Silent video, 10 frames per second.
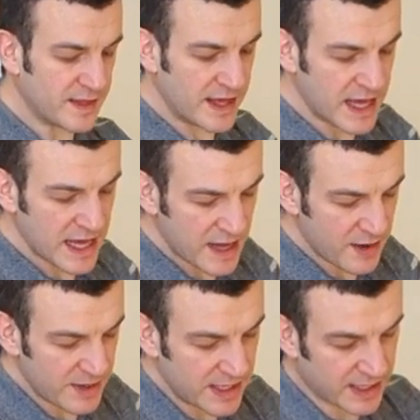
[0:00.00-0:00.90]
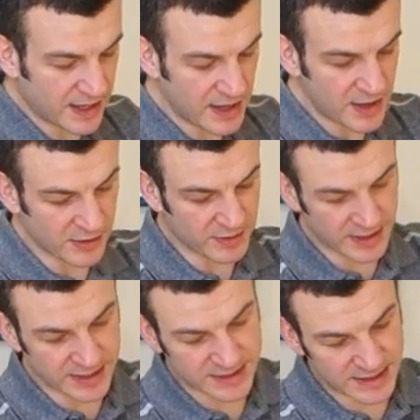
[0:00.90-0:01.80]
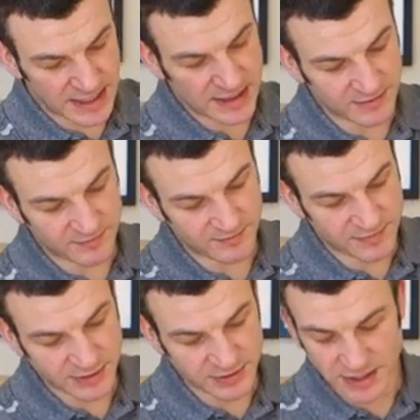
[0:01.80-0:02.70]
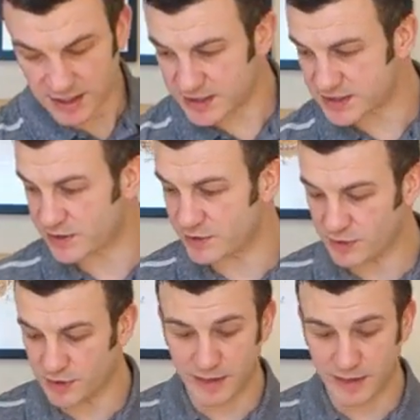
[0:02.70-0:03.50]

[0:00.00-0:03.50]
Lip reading: There we go, you can see the sultanas are all the